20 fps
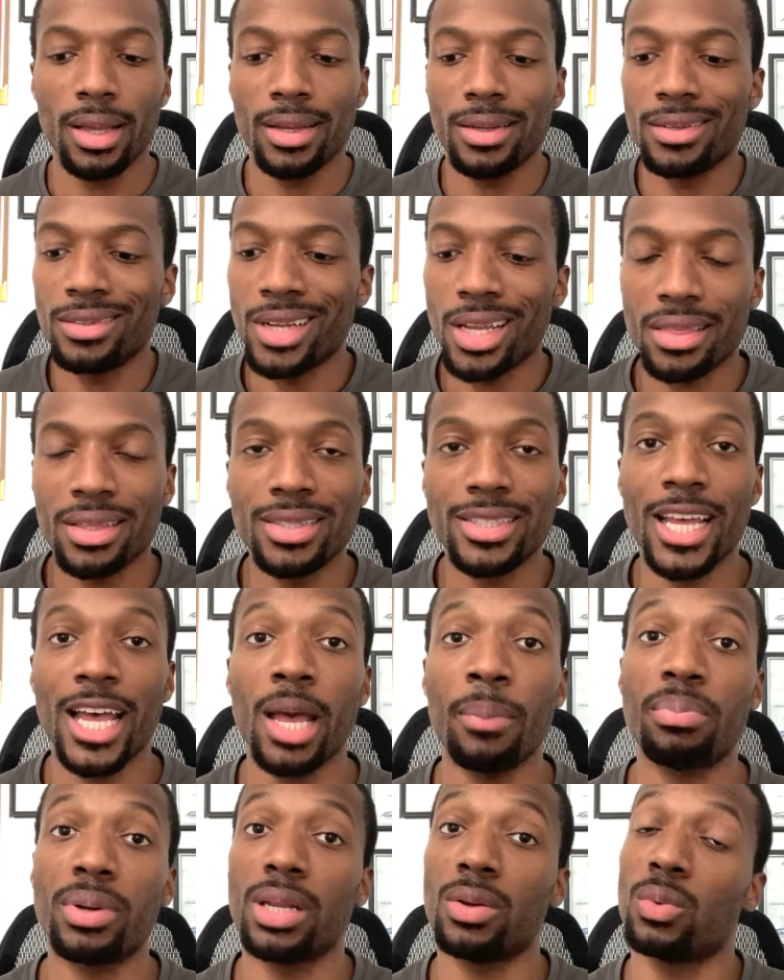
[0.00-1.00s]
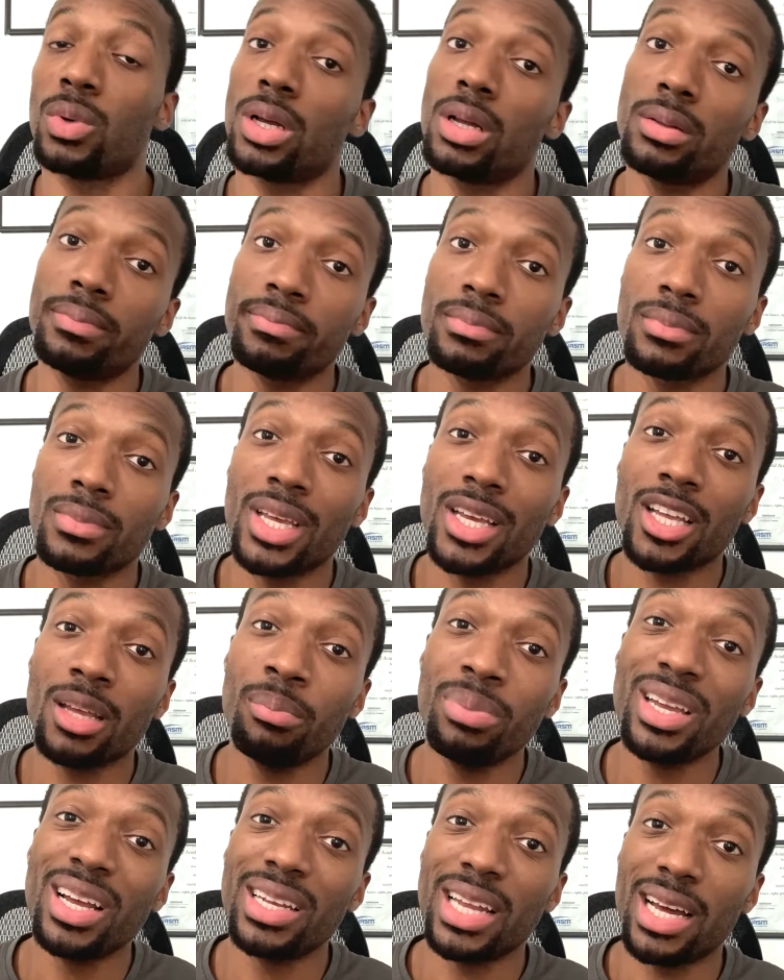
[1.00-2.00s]
nothing's happening. Well, it could
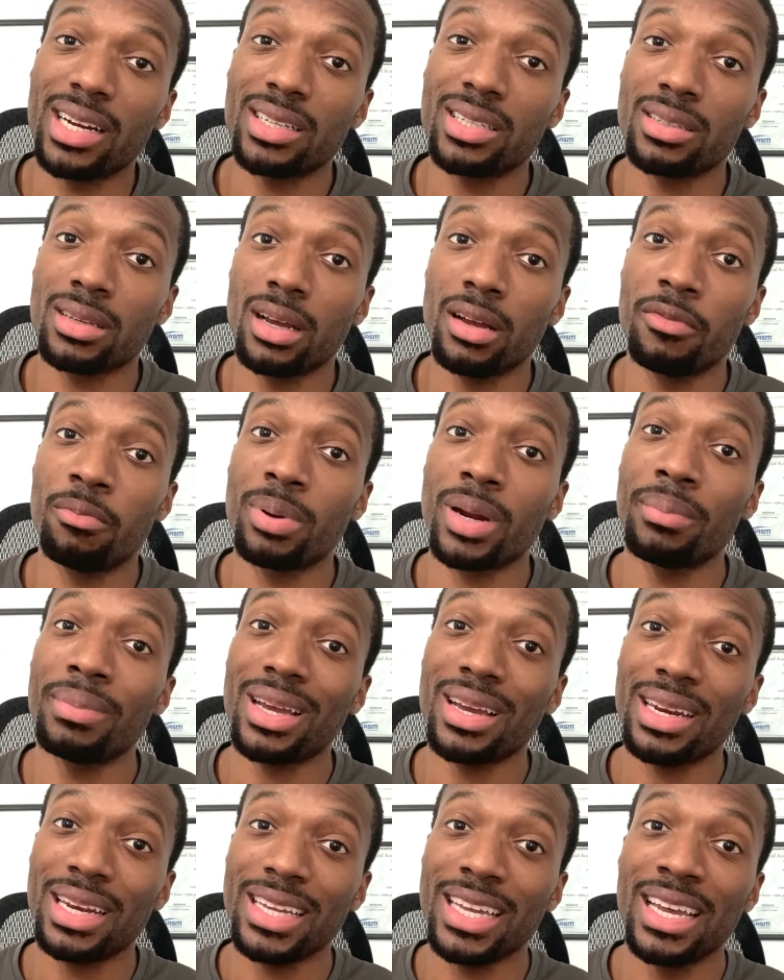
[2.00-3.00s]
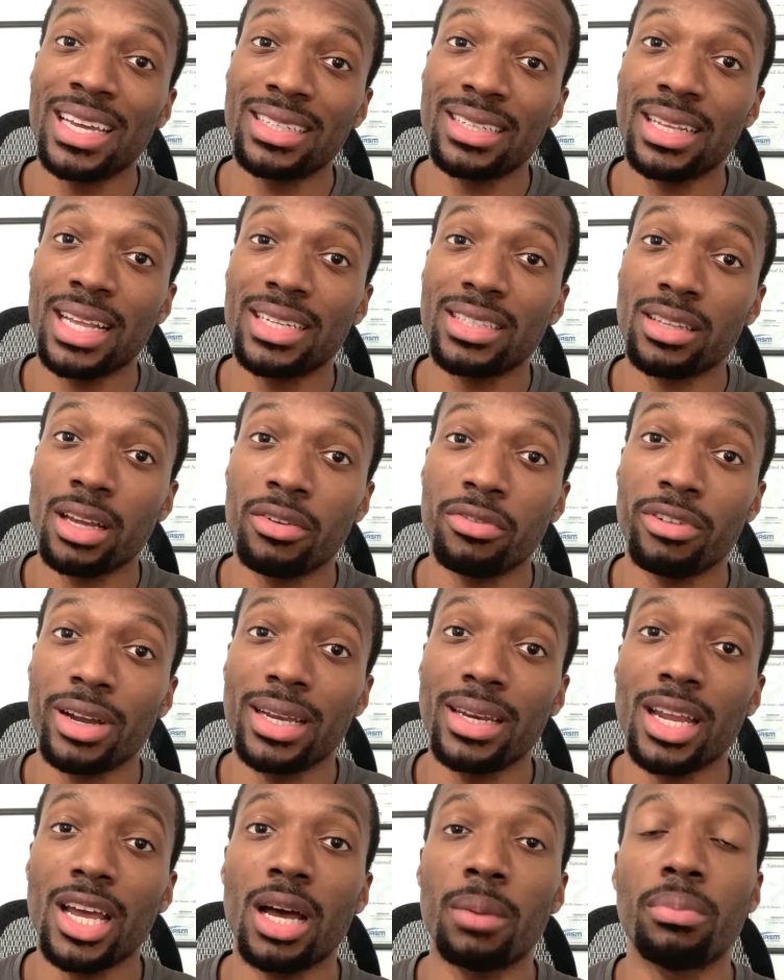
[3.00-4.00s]
be a lot of stuff, but I'm not going to get into that stuff right
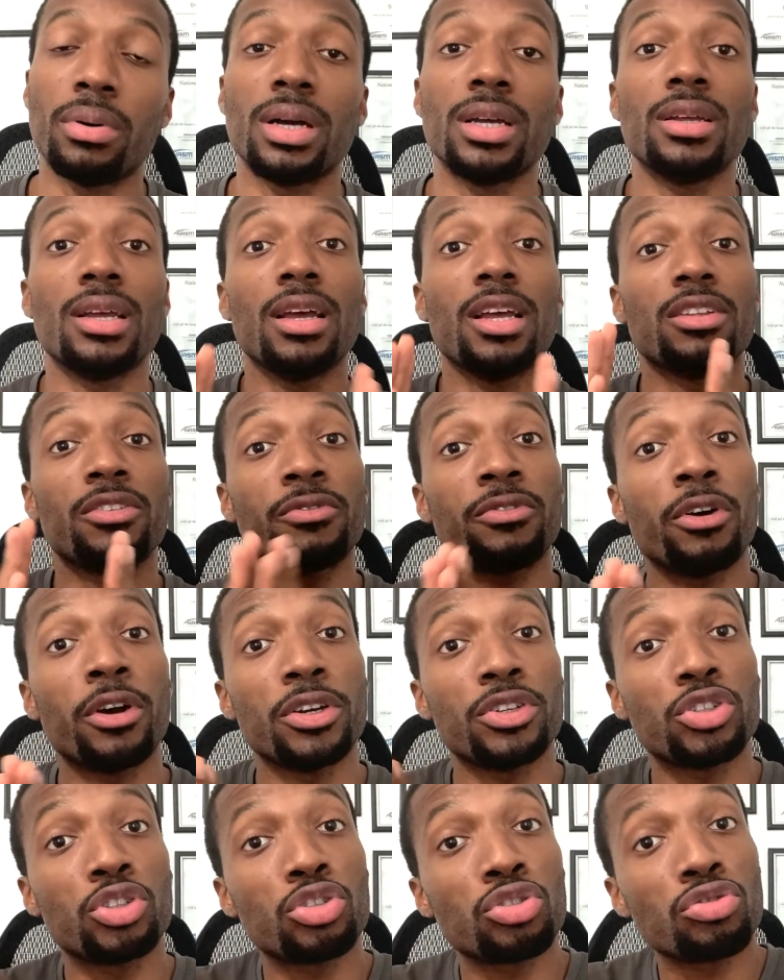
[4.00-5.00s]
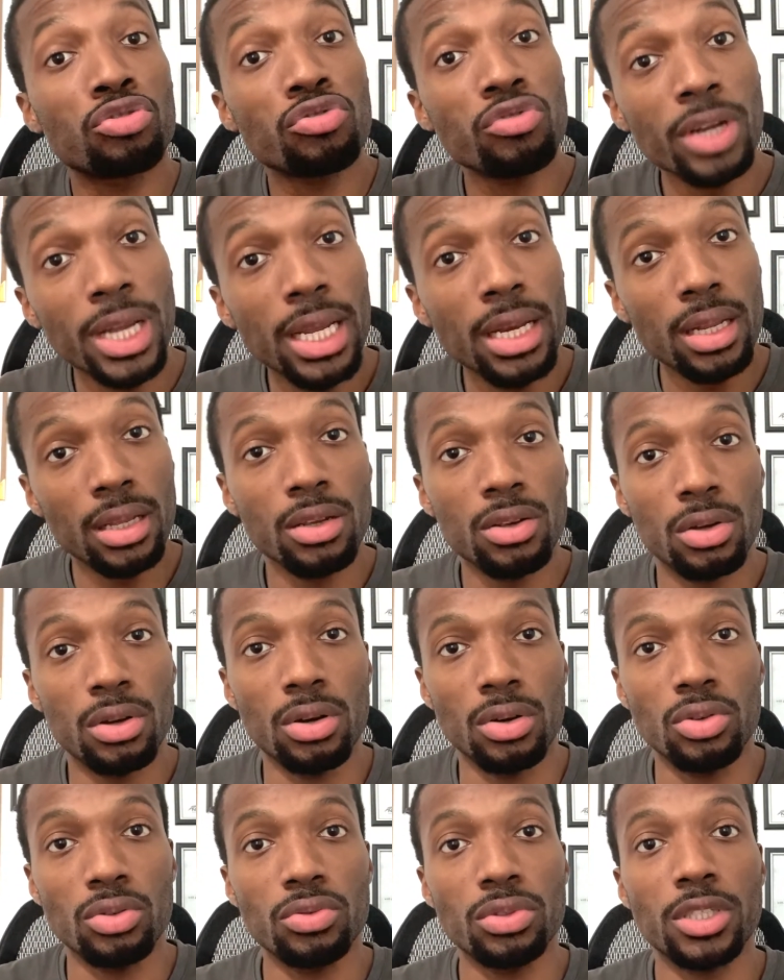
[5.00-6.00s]
now. But as far as training
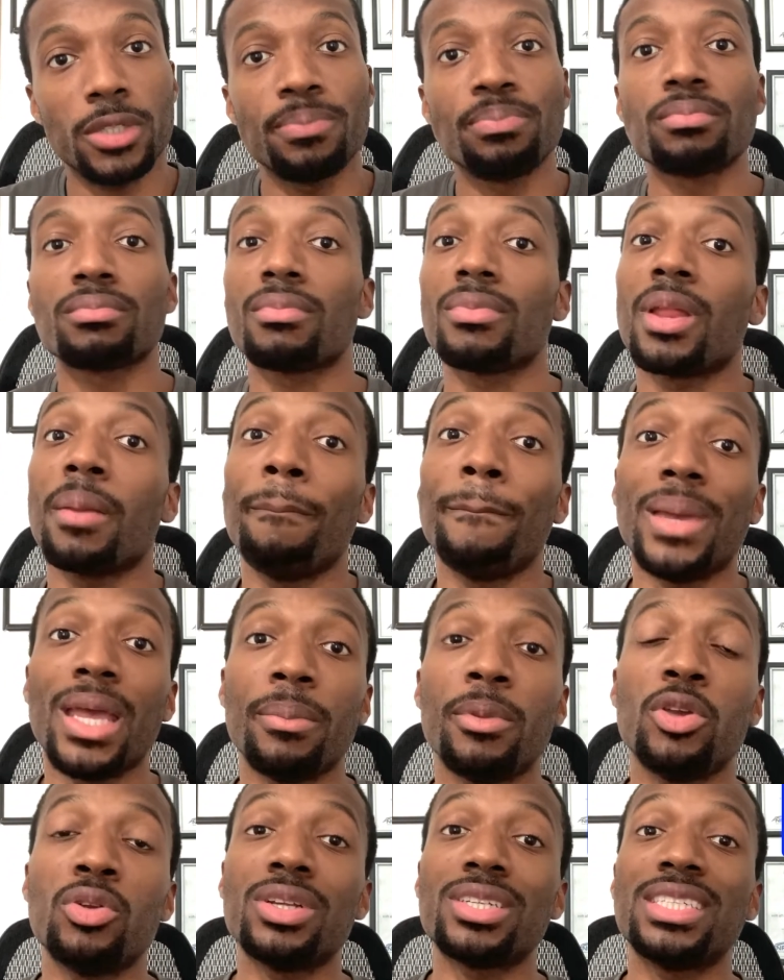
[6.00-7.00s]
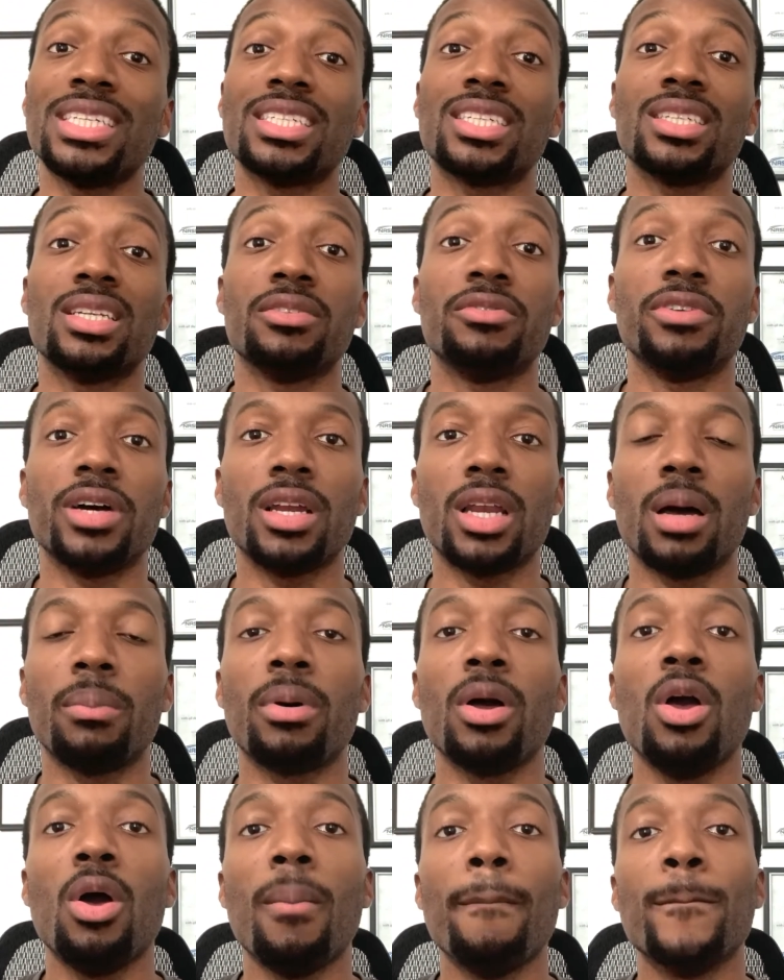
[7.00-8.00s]
goes, maybe you just need to
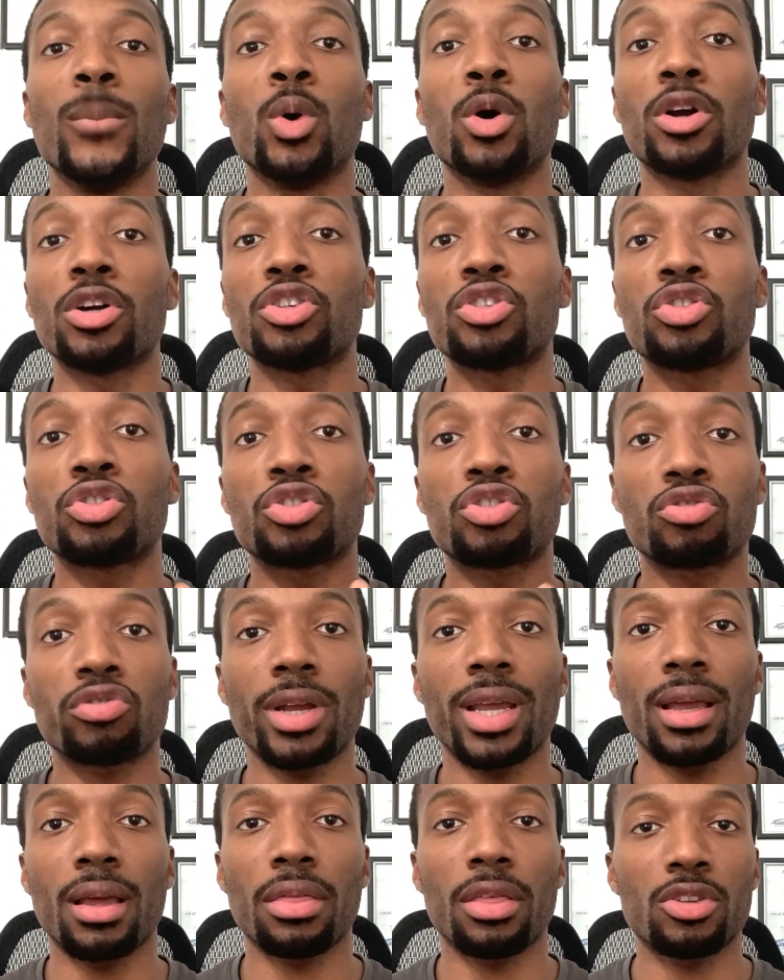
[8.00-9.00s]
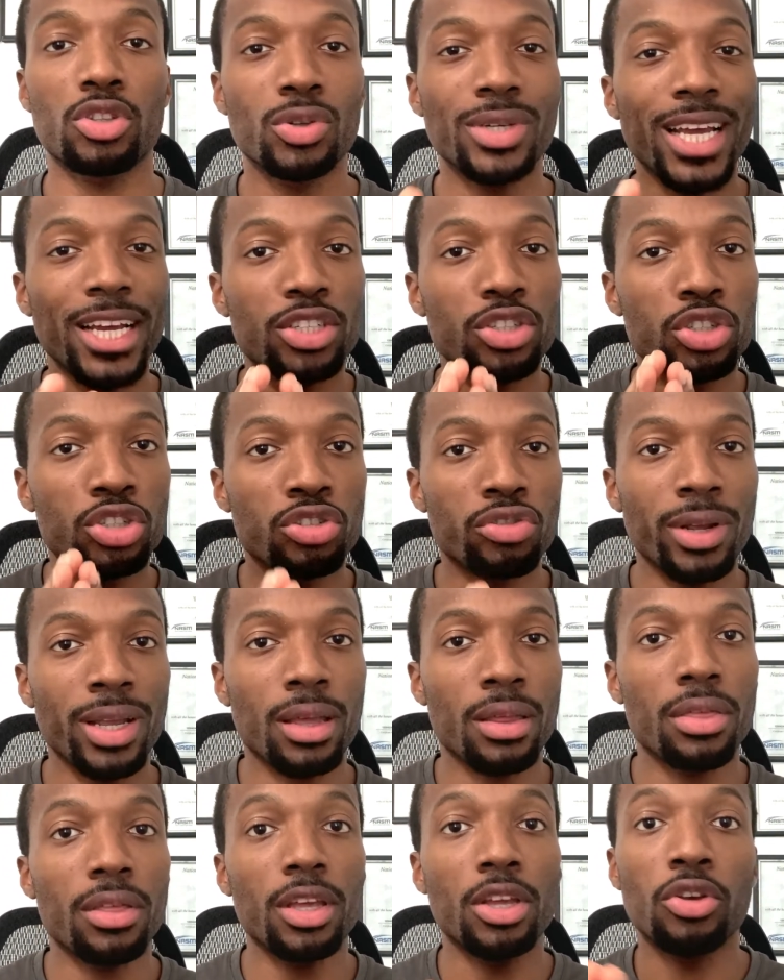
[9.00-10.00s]
develop more strength. So not
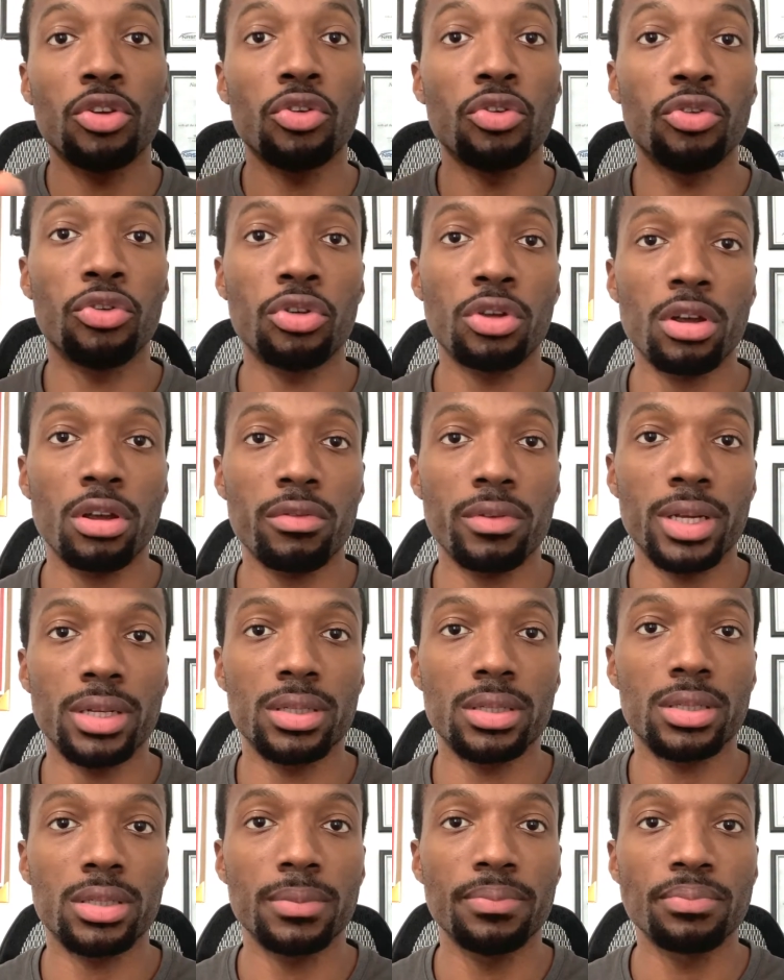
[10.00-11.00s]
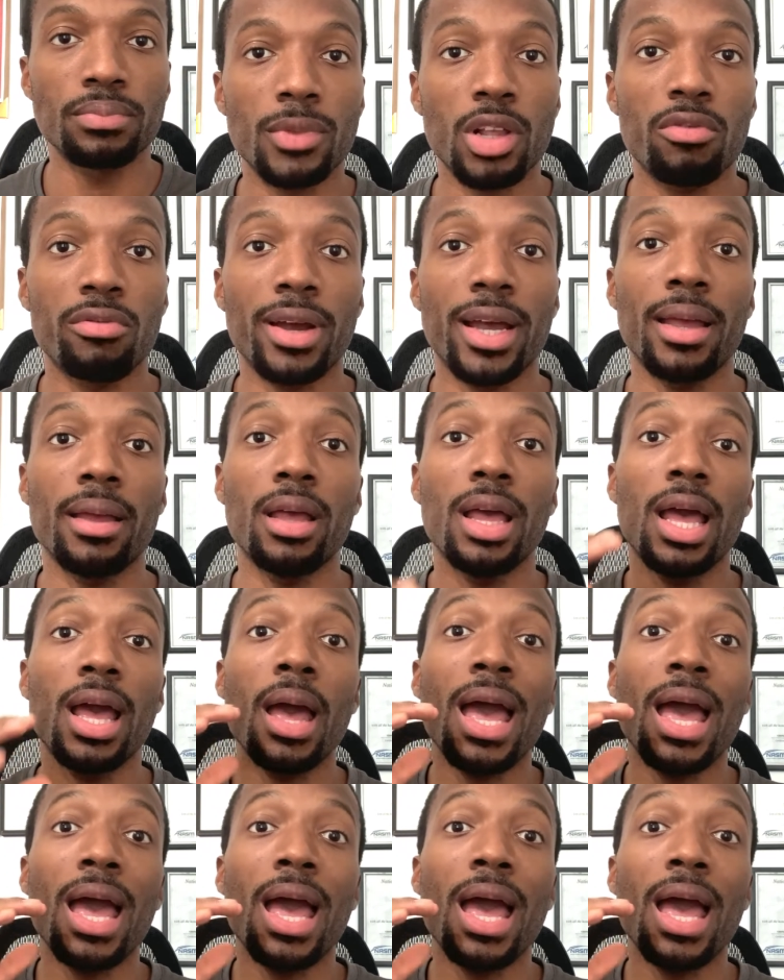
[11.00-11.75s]
strength, endurance, right?